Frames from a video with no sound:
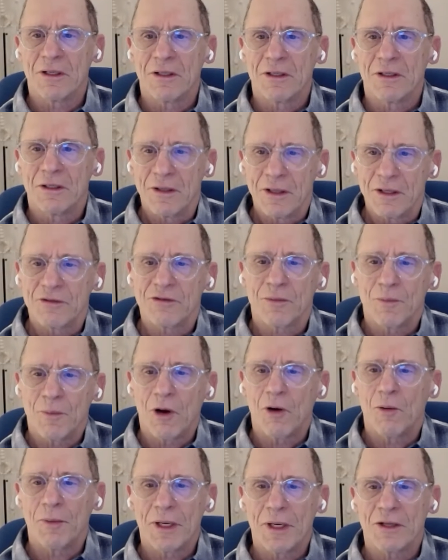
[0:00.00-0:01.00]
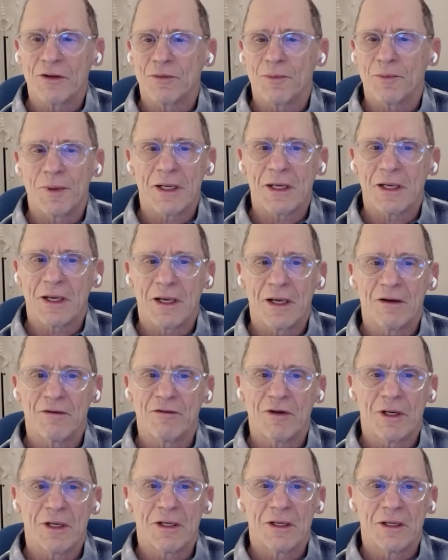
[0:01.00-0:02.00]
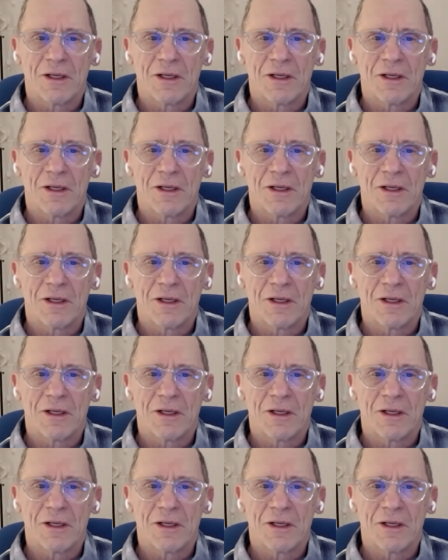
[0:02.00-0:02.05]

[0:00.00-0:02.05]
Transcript: This moment is being given.